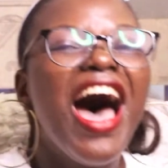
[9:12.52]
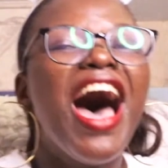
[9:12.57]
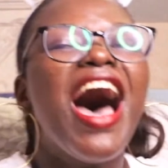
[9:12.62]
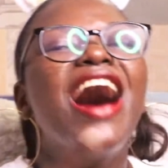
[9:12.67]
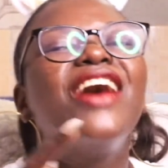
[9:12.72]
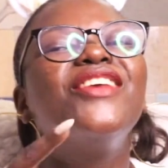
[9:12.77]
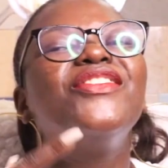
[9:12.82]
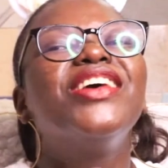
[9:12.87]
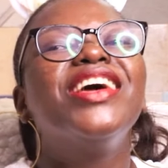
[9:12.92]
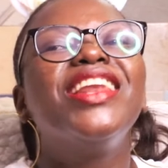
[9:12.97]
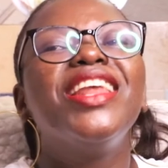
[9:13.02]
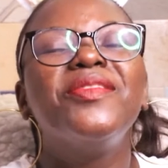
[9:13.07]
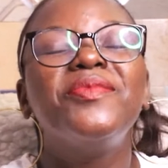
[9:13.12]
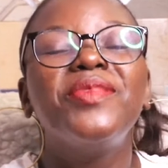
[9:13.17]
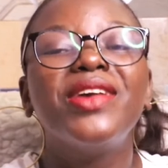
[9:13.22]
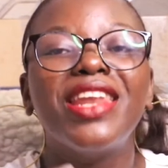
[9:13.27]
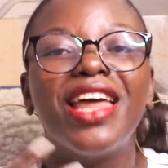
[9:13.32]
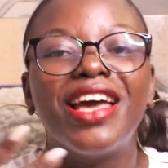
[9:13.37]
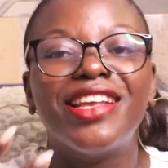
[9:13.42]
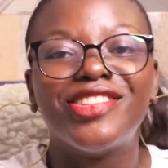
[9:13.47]
I've really
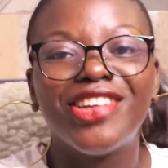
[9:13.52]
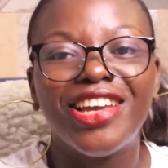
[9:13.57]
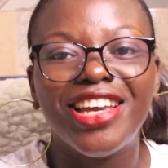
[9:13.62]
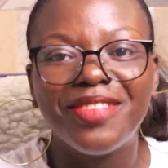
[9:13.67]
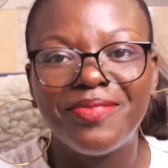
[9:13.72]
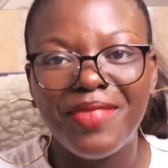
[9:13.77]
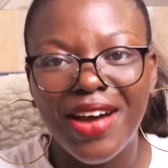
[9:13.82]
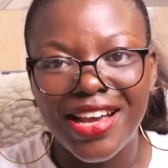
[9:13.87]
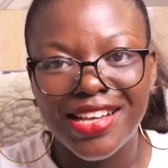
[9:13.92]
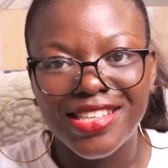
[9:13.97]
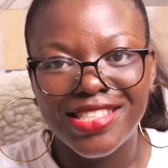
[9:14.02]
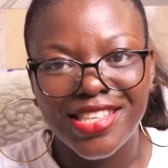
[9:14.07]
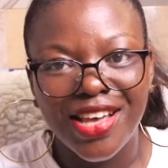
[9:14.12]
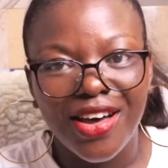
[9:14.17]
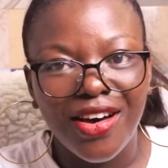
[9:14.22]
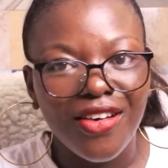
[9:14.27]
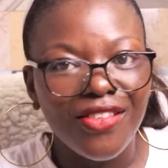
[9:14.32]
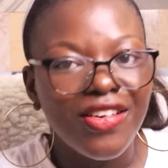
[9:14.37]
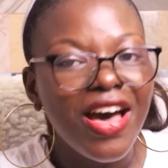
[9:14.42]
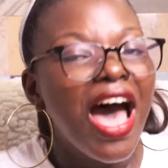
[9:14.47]
been enjoying
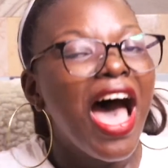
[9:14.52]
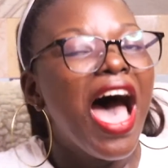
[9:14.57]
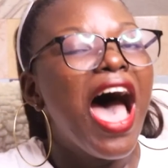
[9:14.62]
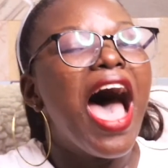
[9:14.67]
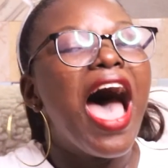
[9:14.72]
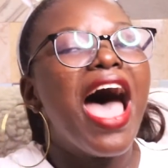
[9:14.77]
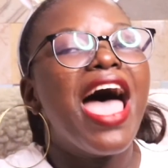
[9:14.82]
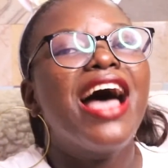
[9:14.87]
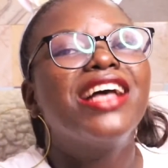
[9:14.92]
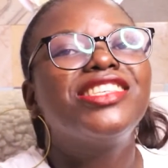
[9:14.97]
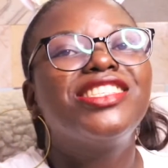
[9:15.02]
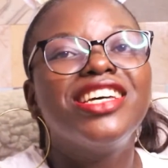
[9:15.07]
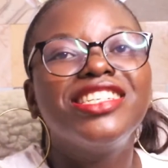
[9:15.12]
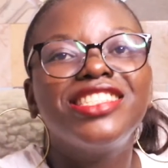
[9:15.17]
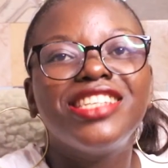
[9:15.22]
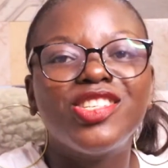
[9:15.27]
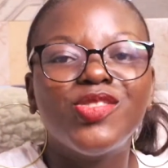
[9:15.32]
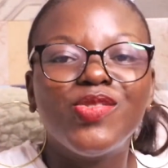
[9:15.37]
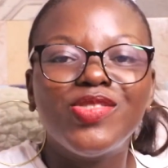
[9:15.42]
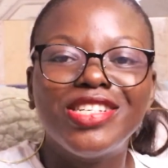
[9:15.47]
myself. I actually
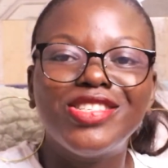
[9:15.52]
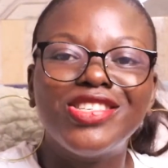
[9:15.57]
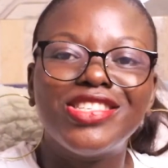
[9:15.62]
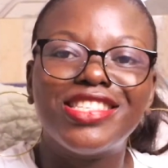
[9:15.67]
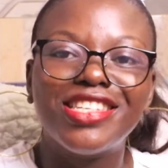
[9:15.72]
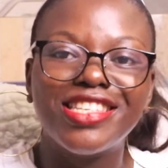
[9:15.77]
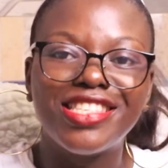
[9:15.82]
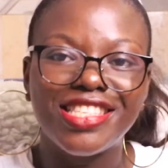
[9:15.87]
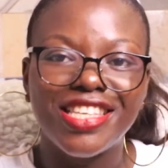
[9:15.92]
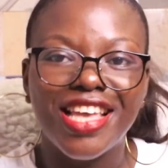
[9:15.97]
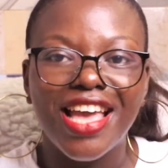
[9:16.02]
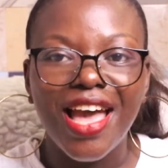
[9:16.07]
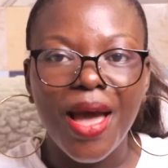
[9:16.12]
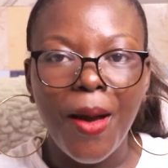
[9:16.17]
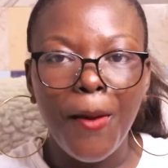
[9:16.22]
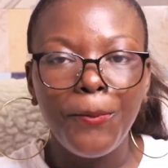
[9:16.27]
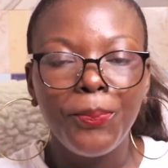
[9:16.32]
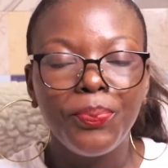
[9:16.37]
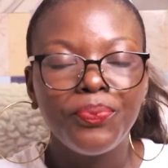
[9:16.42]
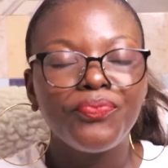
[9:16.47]
just wanted to sit
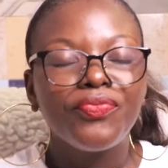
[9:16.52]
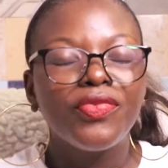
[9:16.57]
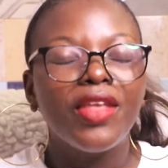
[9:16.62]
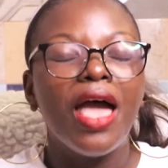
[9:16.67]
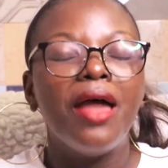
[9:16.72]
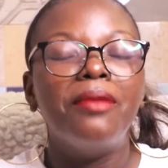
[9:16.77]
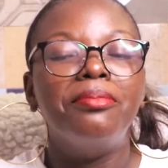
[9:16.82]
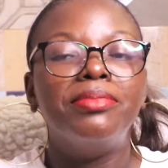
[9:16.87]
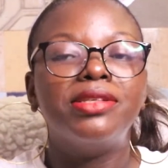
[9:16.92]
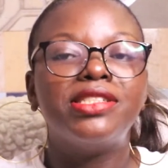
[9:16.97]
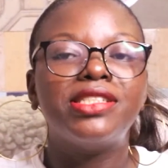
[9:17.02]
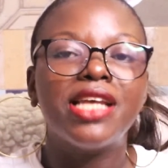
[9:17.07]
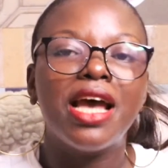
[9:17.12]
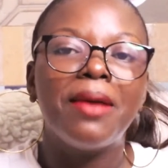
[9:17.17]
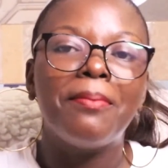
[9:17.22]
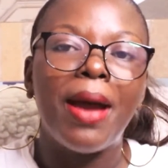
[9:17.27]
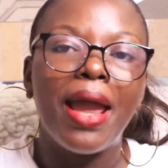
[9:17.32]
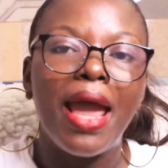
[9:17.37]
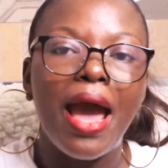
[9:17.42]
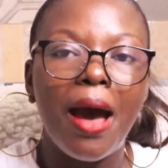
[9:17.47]
here and
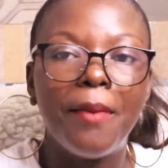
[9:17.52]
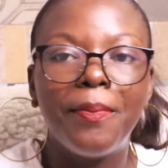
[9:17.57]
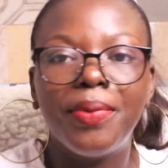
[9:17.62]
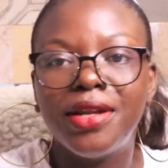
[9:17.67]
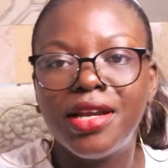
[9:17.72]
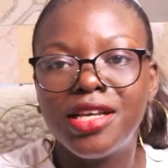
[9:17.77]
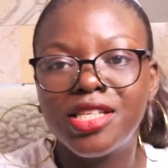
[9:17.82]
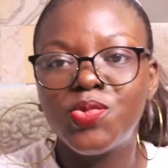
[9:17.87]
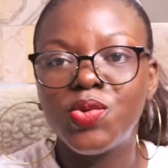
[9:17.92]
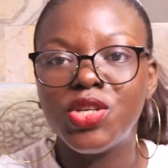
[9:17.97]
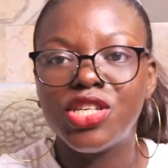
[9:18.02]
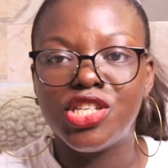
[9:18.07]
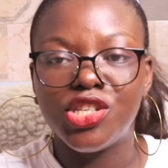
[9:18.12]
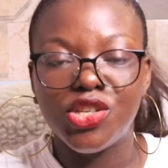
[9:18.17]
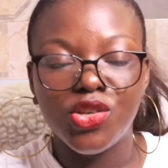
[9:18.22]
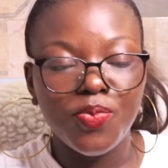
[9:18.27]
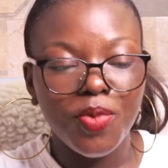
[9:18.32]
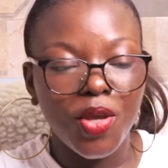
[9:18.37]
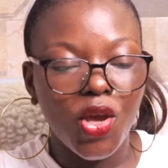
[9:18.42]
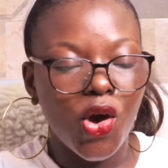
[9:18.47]
share my happiness with
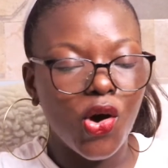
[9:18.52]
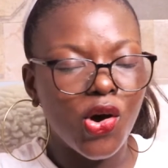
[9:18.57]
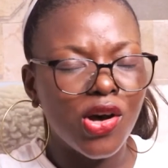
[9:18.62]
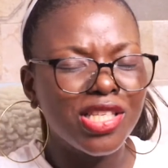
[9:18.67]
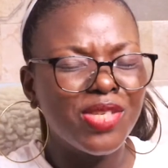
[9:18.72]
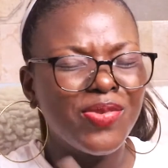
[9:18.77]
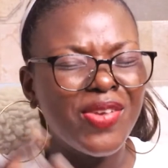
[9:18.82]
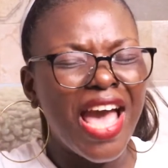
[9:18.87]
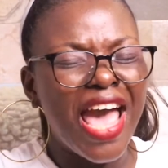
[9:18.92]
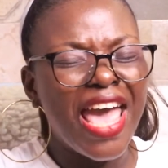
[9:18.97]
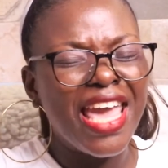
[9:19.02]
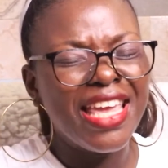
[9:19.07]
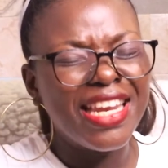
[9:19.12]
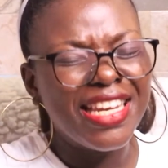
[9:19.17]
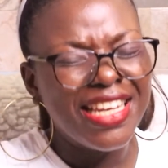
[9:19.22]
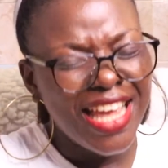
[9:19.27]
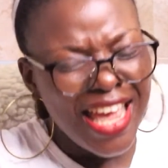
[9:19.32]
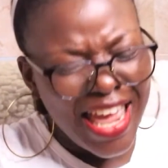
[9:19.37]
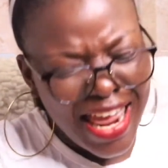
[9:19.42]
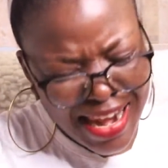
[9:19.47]
you because we are
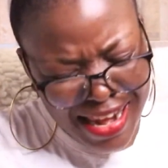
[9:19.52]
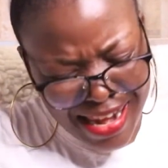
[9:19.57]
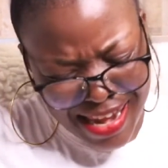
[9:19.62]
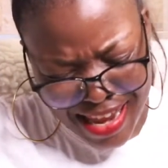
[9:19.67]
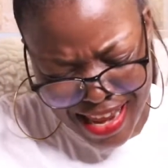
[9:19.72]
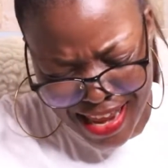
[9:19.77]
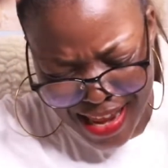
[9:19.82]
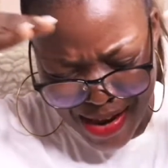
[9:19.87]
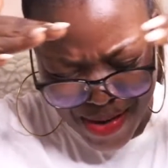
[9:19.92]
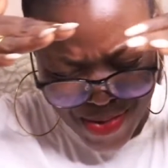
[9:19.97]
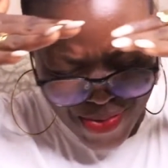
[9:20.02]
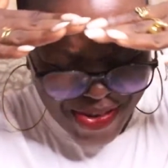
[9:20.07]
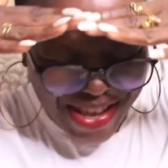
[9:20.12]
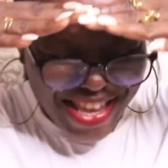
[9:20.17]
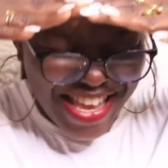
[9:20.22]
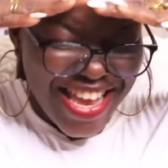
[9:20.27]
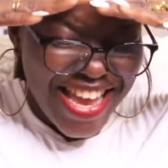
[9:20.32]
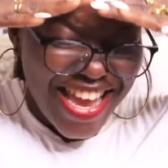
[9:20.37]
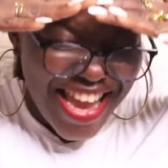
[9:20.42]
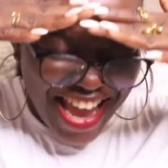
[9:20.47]
in New
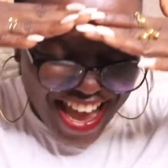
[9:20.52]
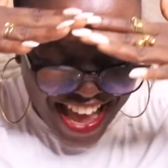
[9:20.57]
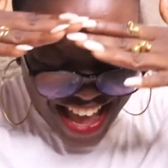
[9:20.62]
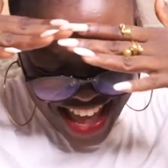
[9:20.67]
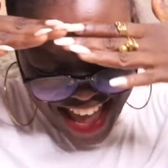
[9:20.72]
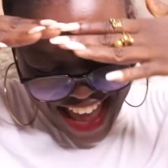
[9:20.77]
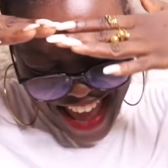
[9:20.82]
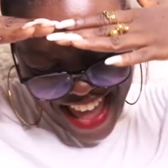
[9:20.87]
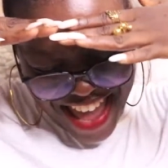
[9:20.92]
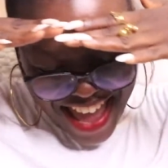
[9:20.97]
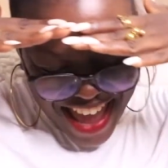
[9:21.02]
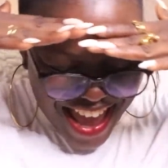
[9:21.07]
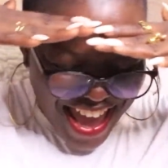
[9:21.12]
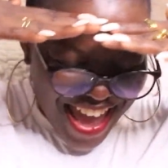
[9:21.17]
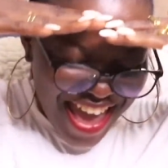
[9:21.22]
Year.